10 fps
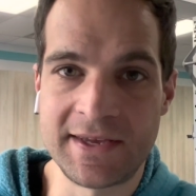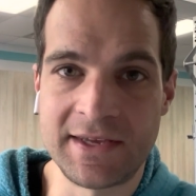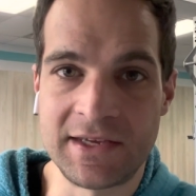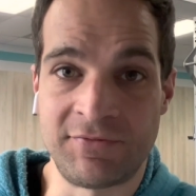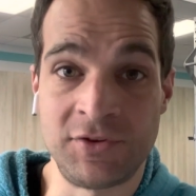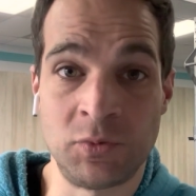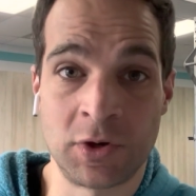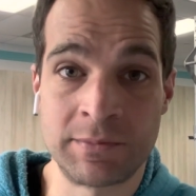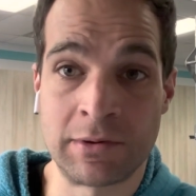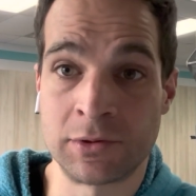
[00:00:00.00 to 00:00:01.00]
If you
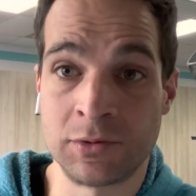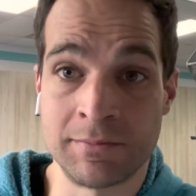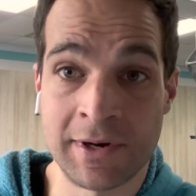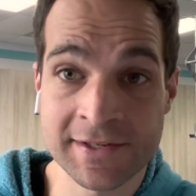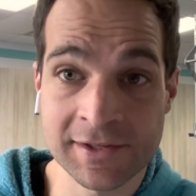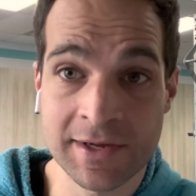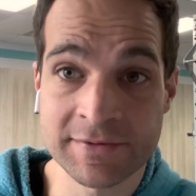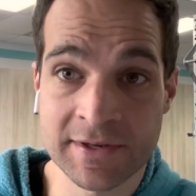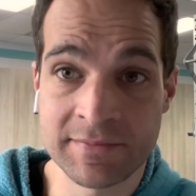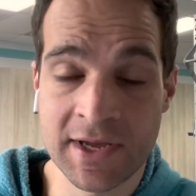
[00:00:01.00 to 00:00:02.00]
want to be able to do a muscle up
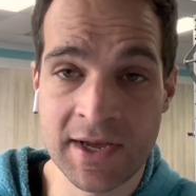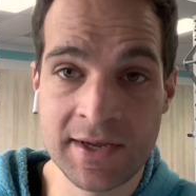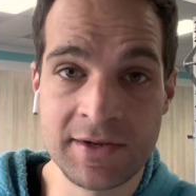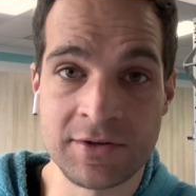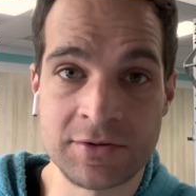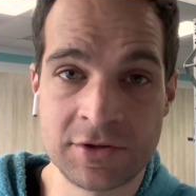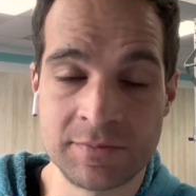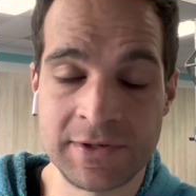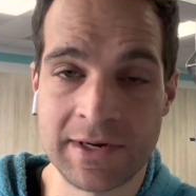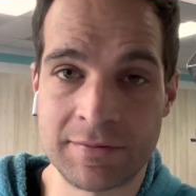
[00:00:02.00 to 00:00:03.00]
someday, you
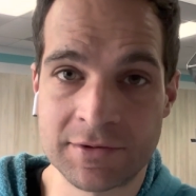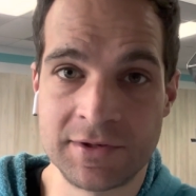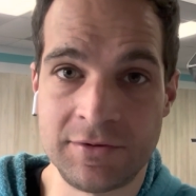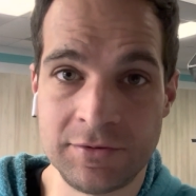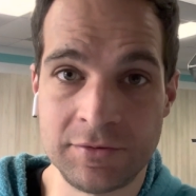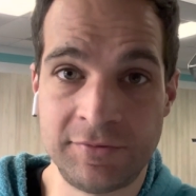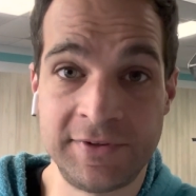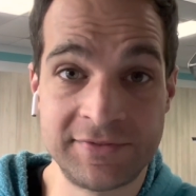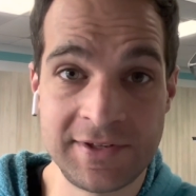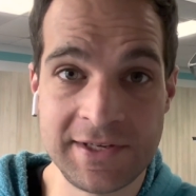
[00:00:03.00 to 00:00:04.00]
should be able to do
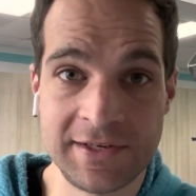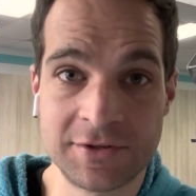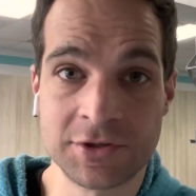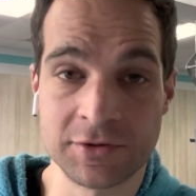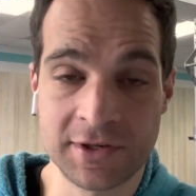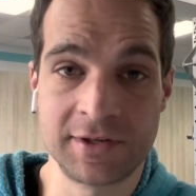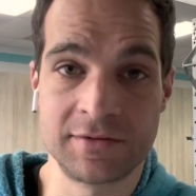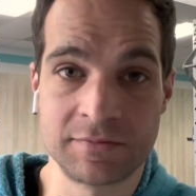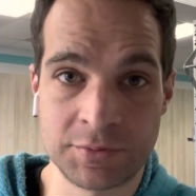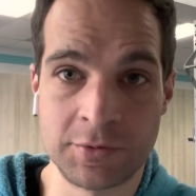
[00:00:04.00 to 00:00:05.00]
15 strict
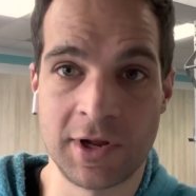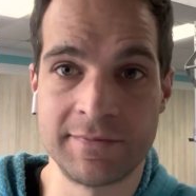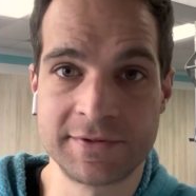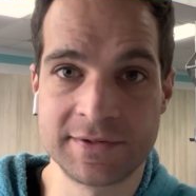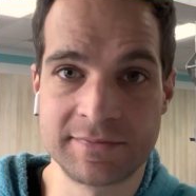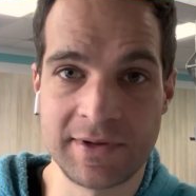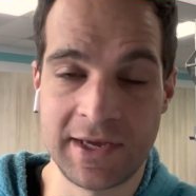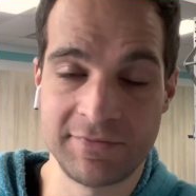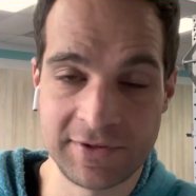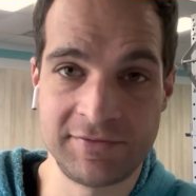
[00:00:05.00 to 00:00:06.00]
pull-ups
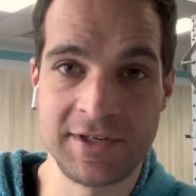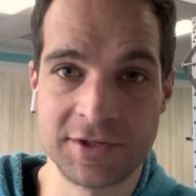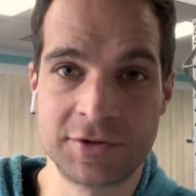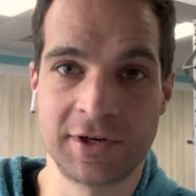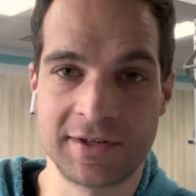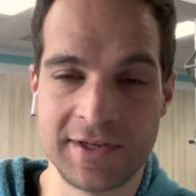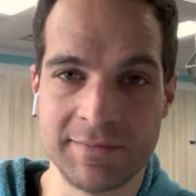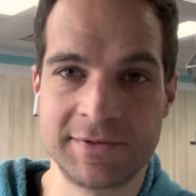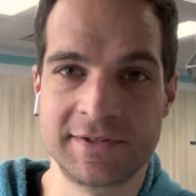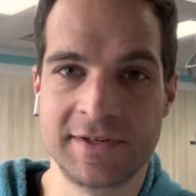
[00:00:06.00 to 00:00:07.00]
and 15 strict
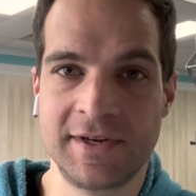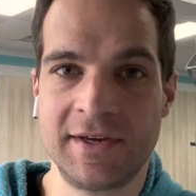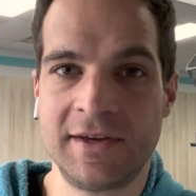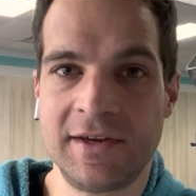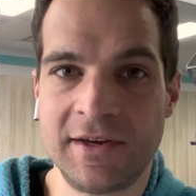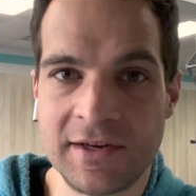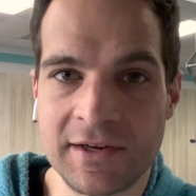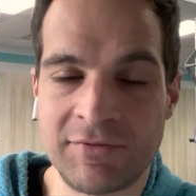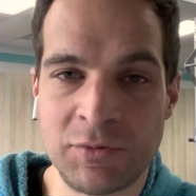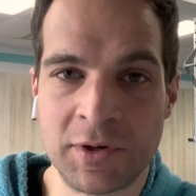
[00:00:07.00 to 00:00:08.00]
dips.
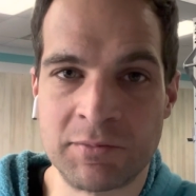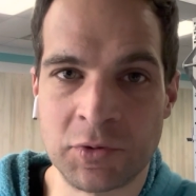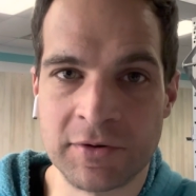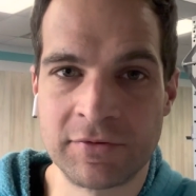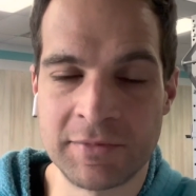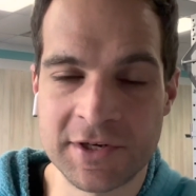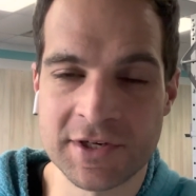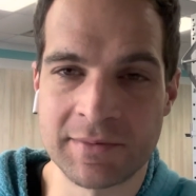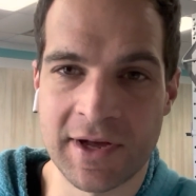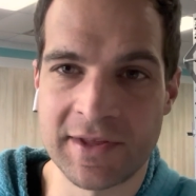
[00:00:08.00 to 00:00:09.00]
If you want more
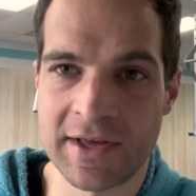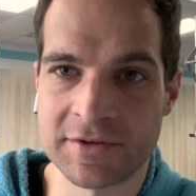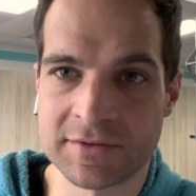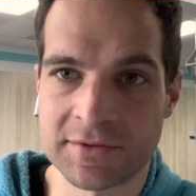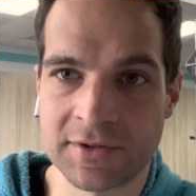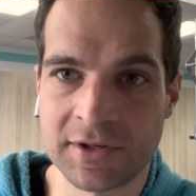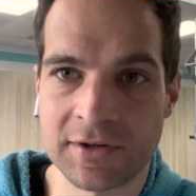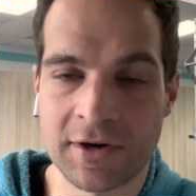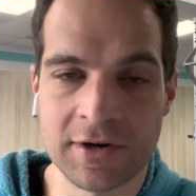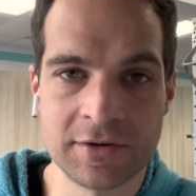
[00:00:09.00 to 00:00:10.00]
information about that, there's a really
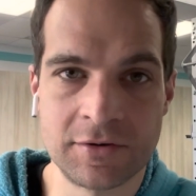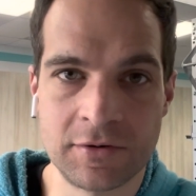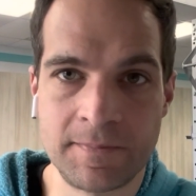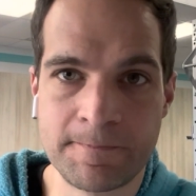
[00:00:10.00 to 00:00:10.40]
good article